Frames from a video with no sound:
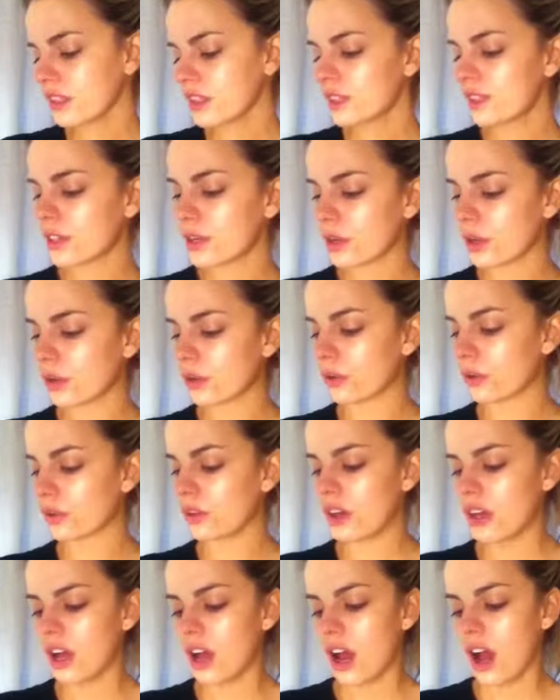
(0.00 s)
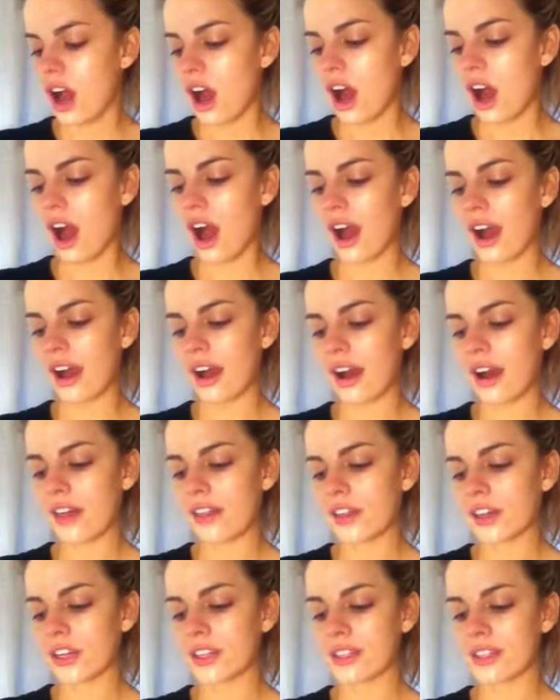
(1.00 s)
So
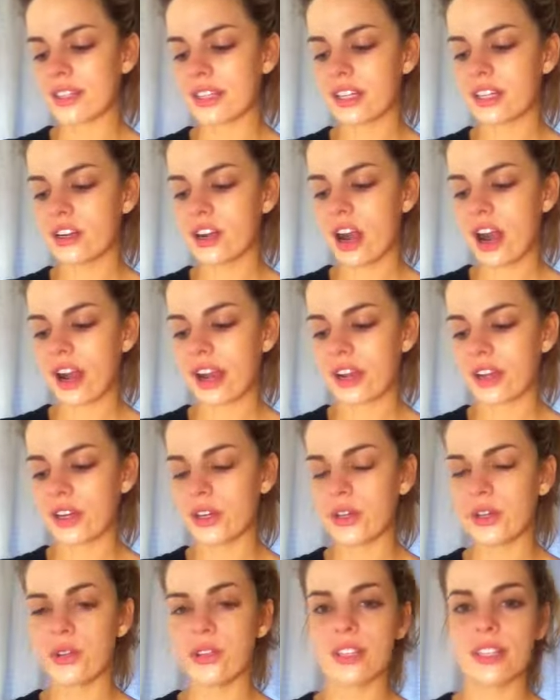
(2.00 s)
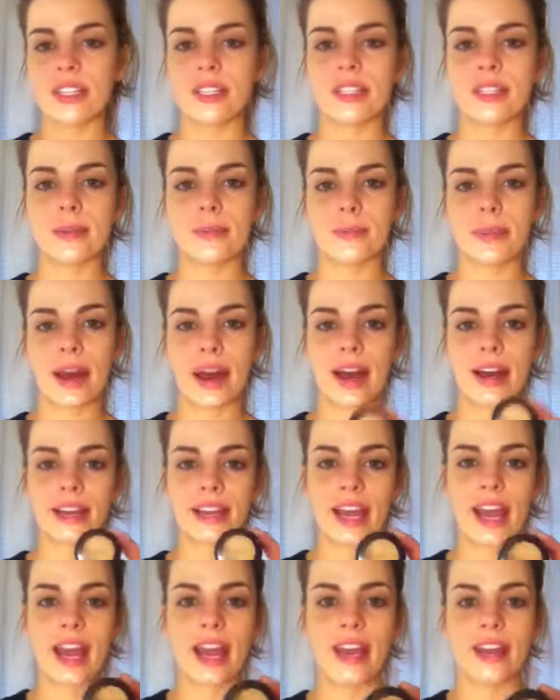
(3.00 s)
the concealer I use is the
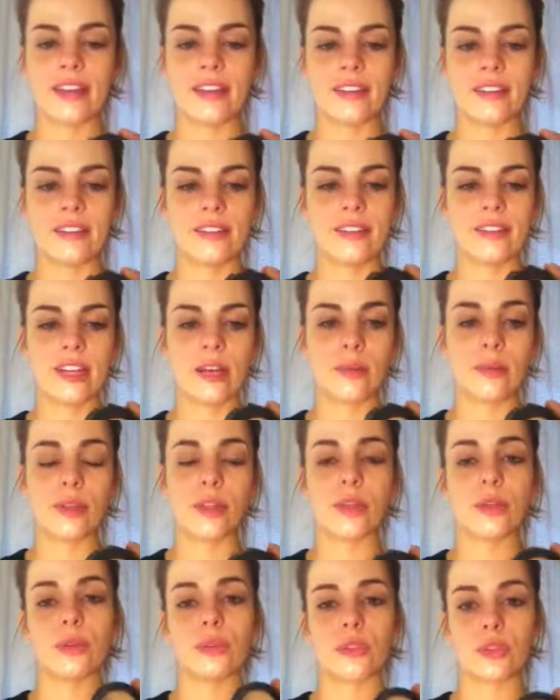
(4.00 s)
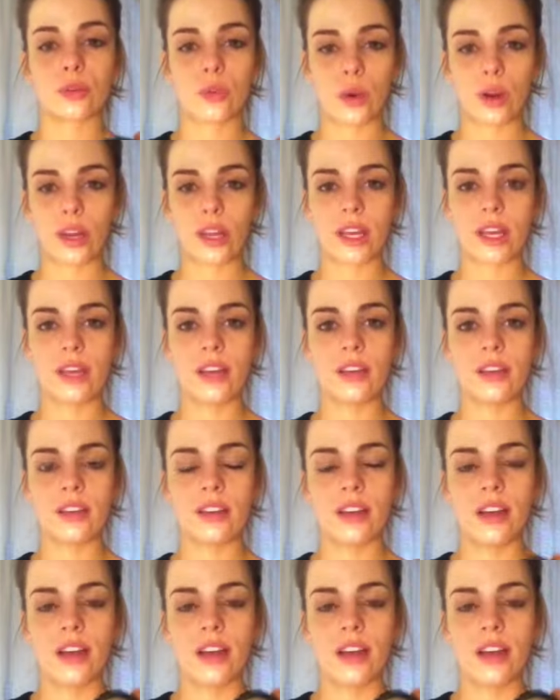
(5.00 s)
MAC NW20.